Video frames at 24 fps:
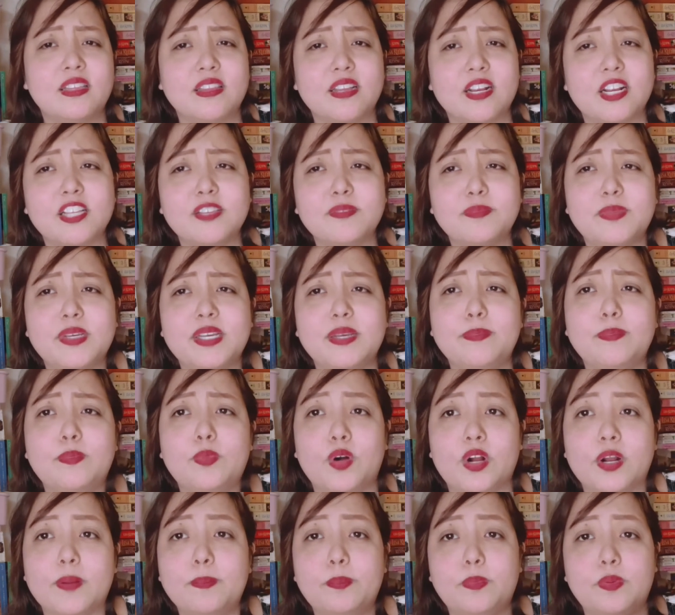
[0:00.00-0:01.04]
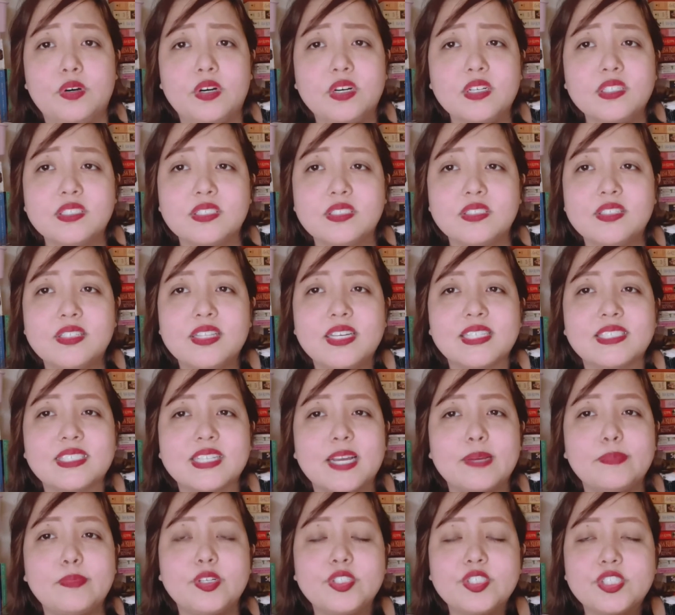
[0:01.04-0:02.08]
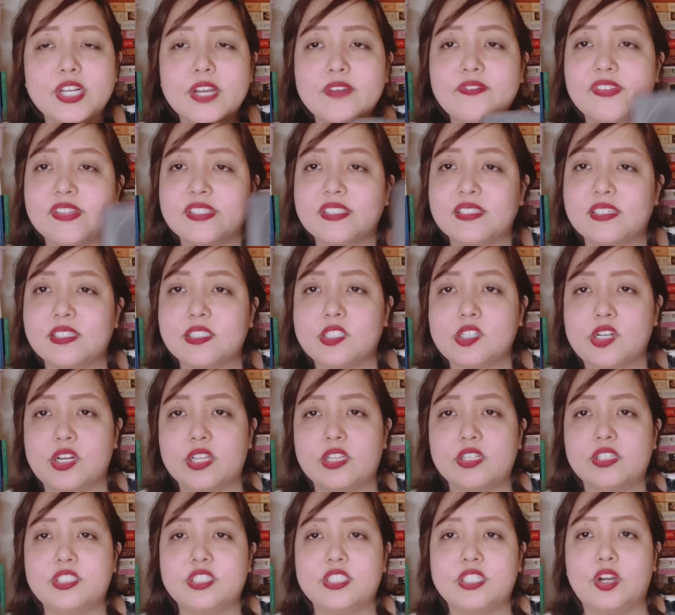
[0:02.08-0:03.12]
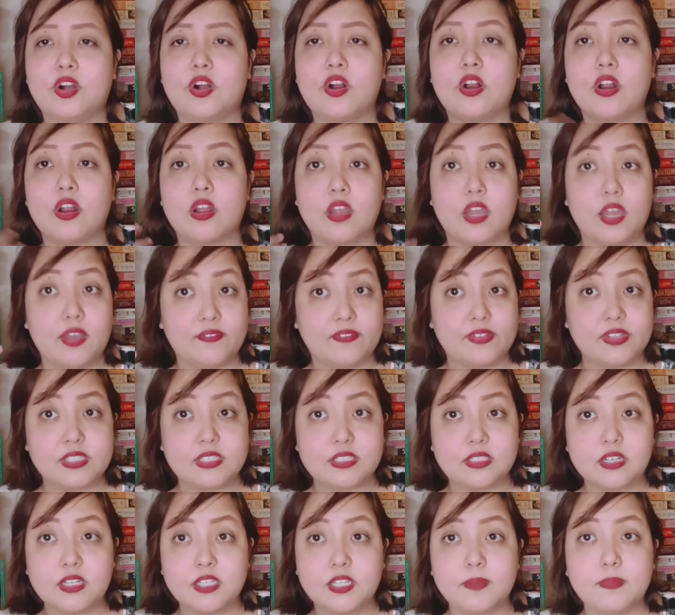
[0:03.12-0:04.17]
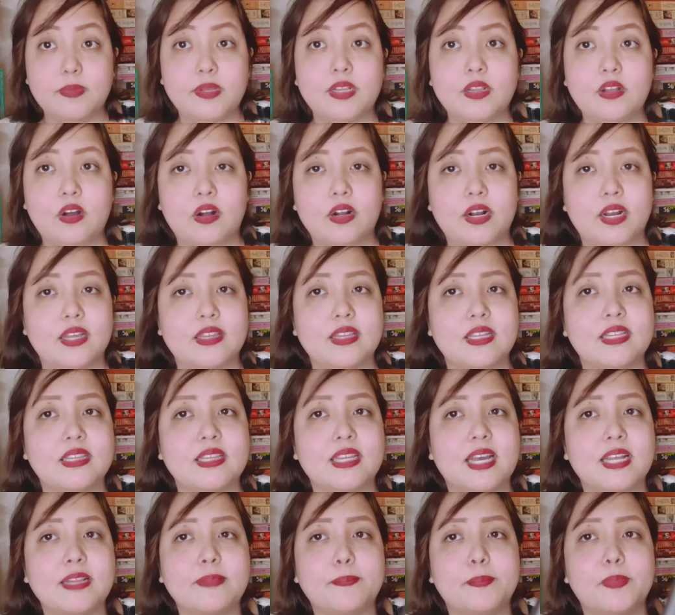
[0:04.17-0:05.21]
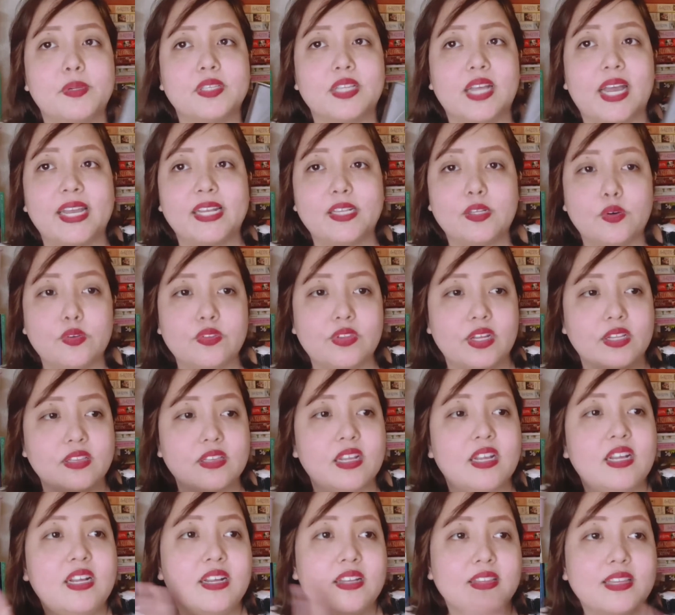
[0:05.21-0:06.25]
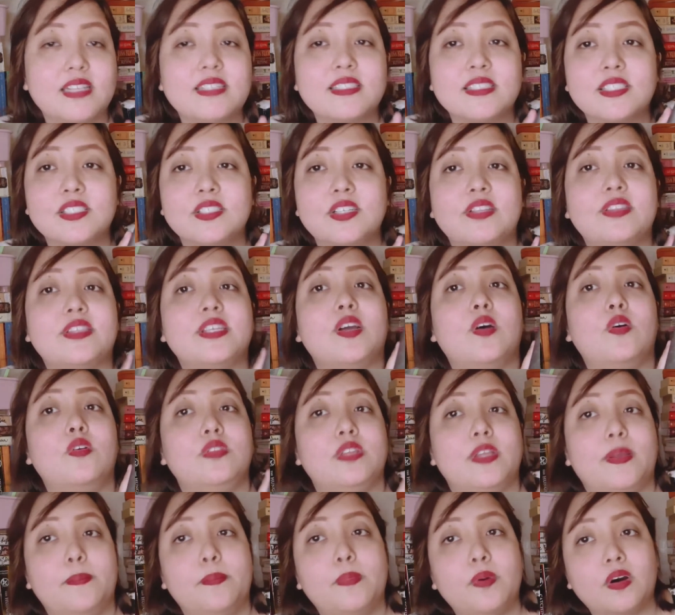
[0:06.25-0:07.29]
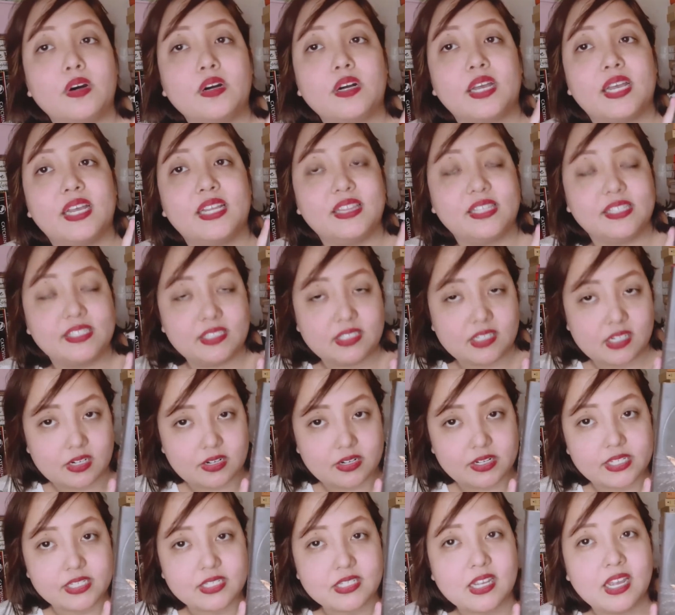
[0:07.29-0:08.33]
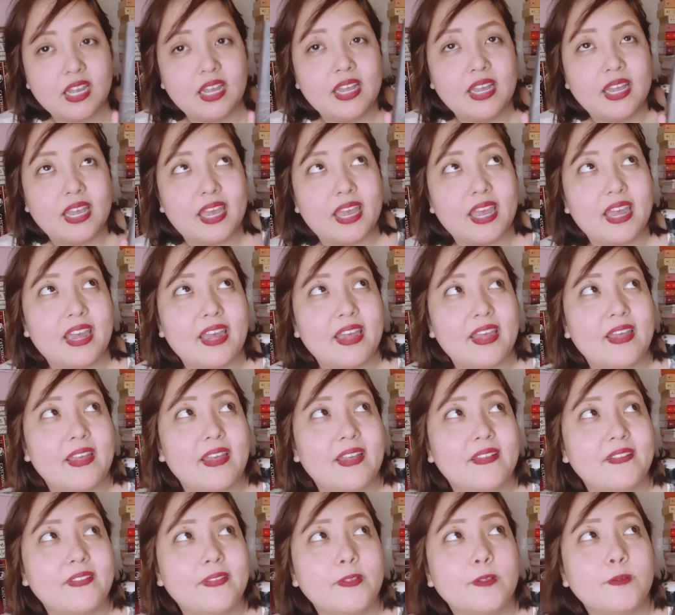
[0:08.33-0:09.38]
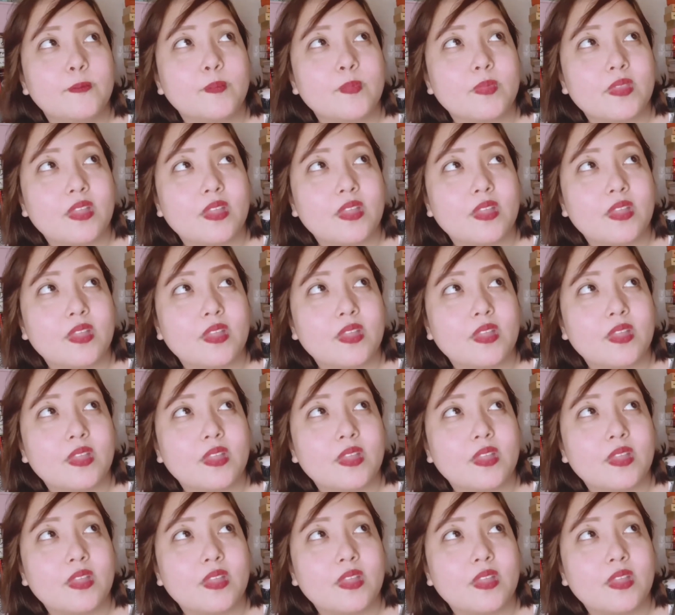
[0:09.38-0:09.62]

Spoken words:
there will be more books to this. I'm not sure if it's a trilogy or if it's gonna be longer than that, but I know that this is not the only book in the series. And